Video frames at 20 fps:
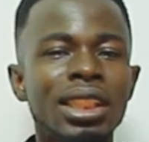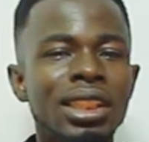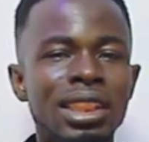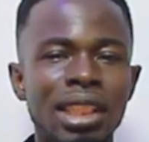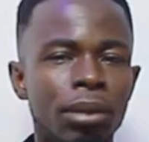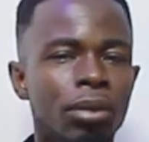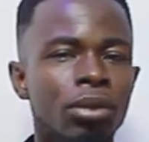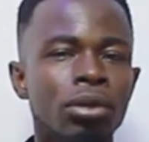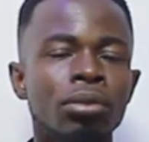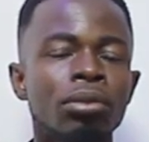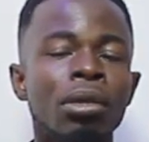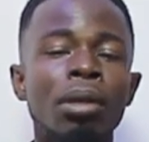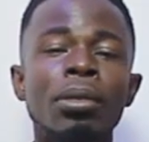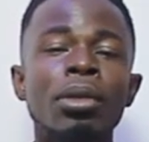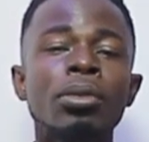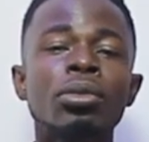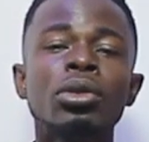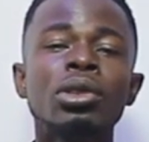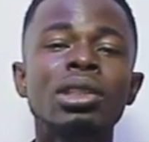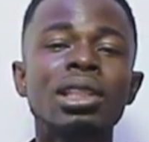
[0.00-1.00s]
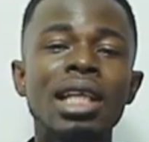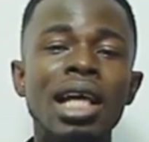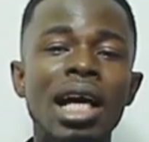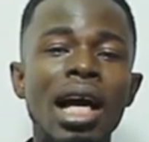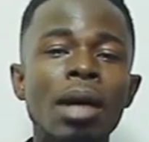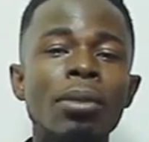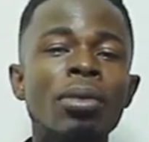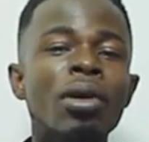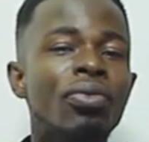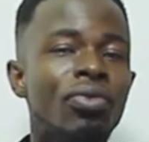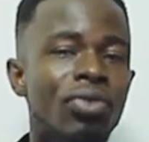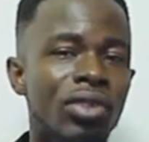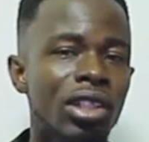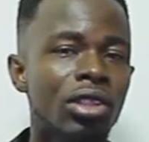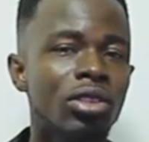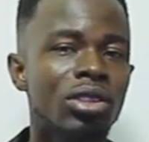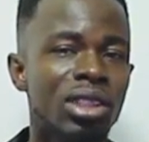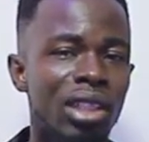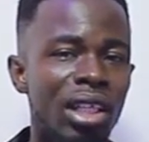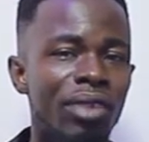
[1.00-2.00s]
didn't jam, mamma moon, we feel
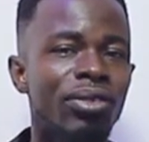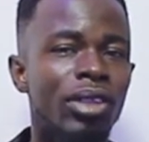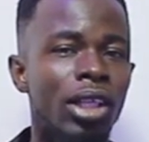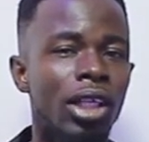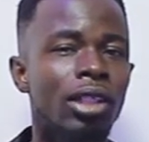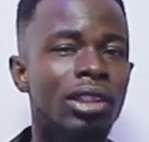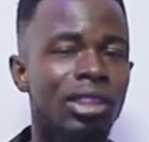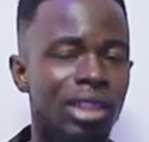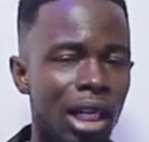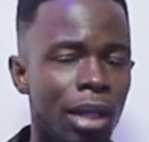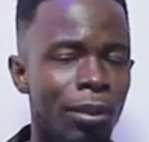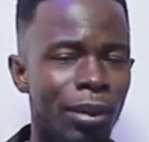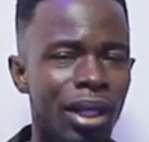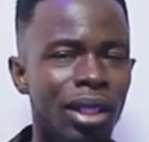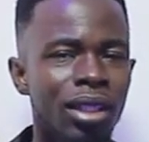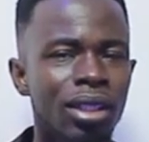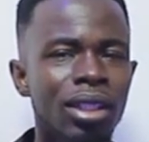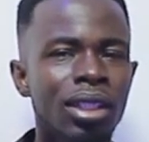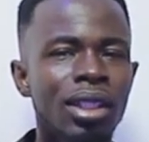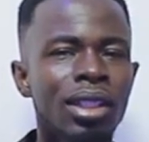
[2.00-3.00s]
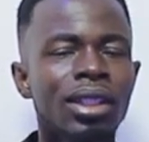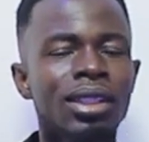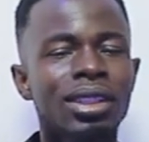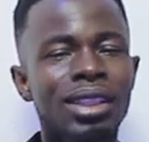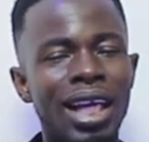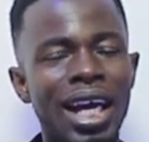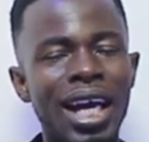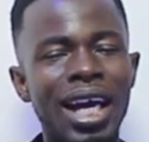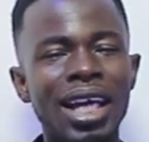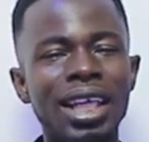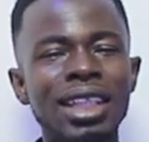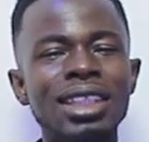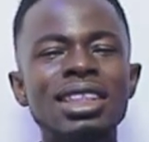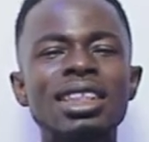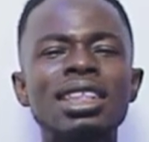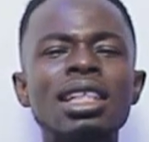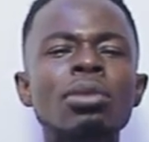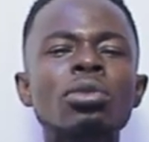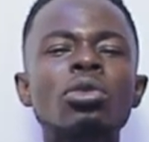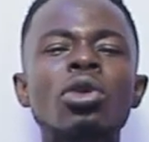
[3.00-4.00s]
it evidence, come na
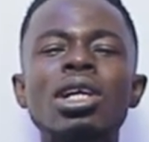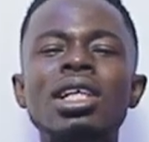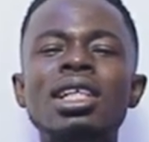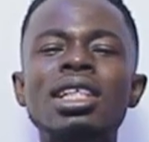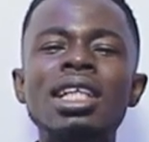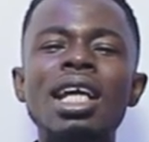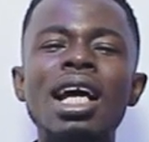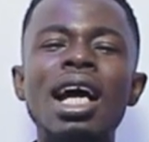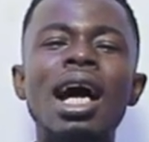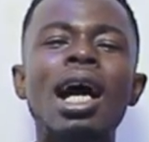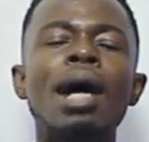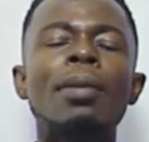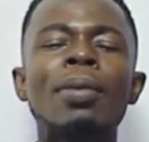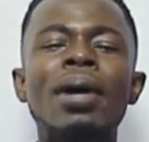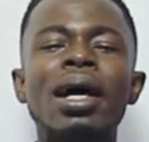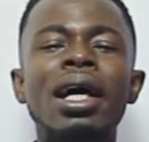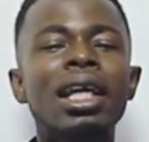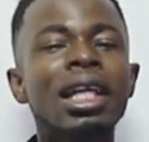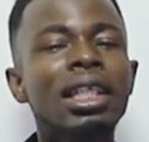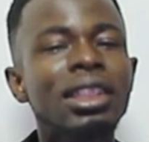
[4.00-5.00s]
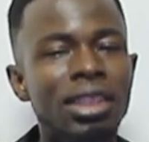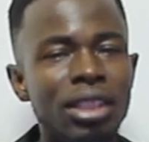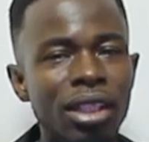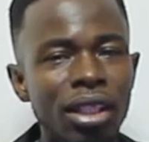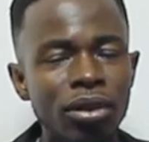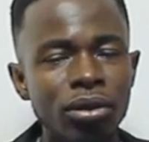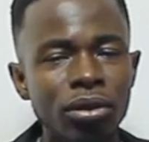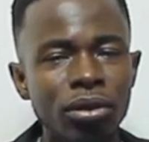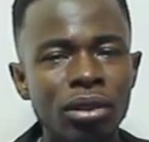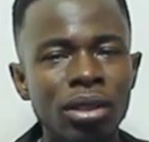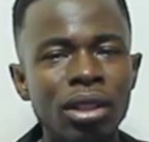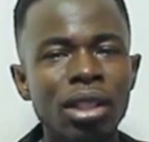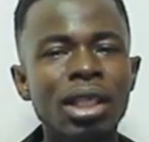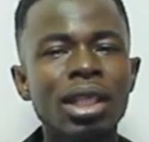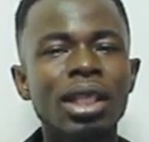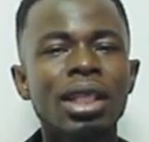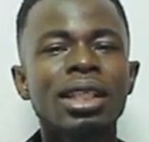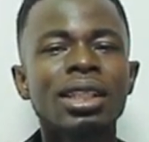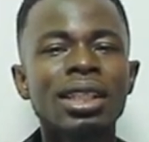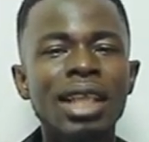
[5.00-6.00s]
ensemu yi na aba echire no
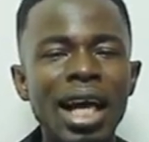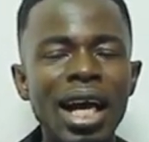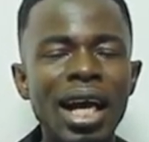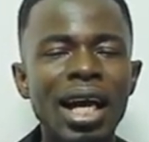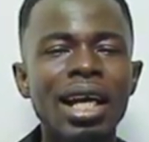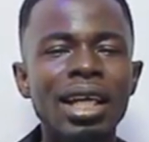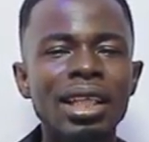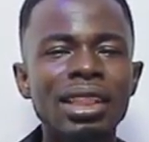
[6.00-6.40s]
na